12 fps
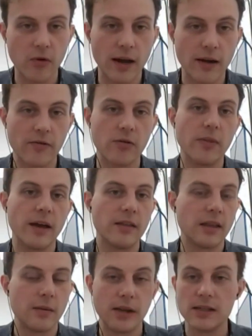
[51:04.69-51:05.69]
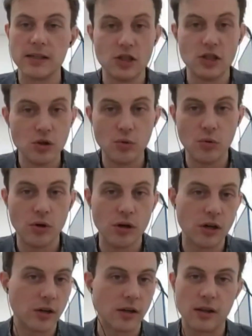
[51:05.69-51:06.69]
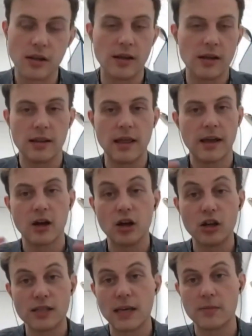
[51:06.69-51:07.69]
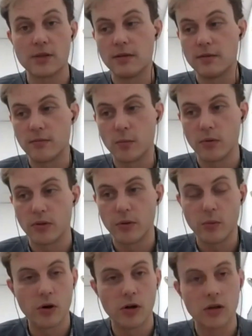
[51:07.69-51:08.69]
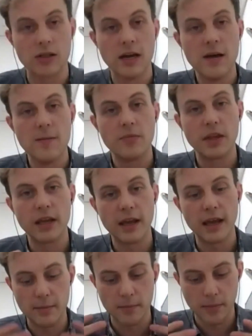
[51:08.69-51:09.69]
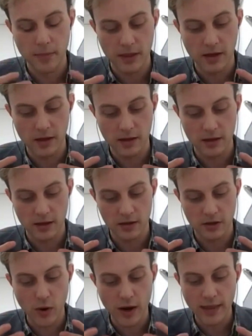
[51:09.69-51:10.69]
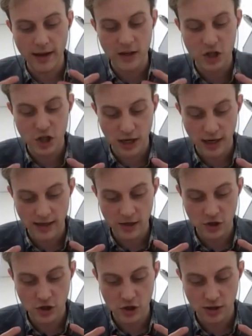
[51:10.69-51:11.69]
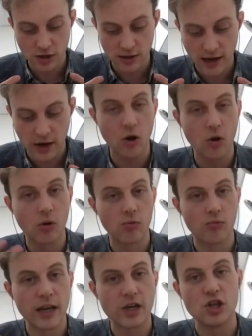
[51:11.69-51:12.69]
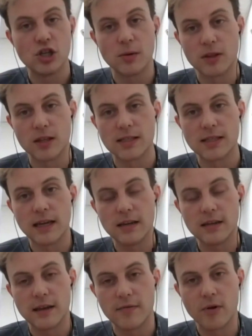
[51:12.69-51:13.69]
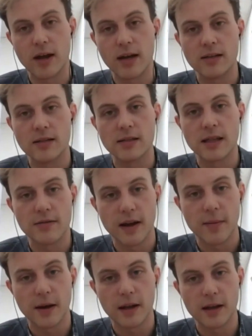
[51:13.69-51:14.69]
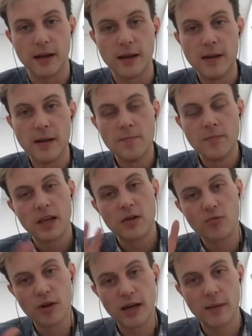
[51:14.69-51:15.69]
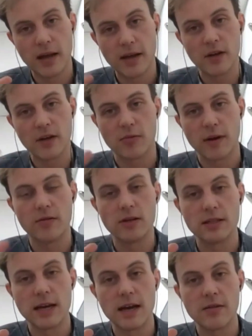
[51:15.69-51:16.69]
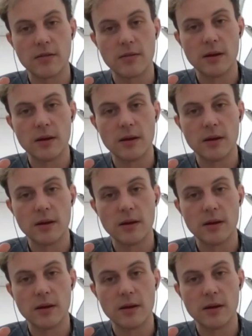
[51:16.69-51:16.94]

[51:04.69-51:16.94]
fallout from that, the ability to work, their concept of the world, the way that can change their whole relationship with the state, their friends, their family, can really pivot around a death.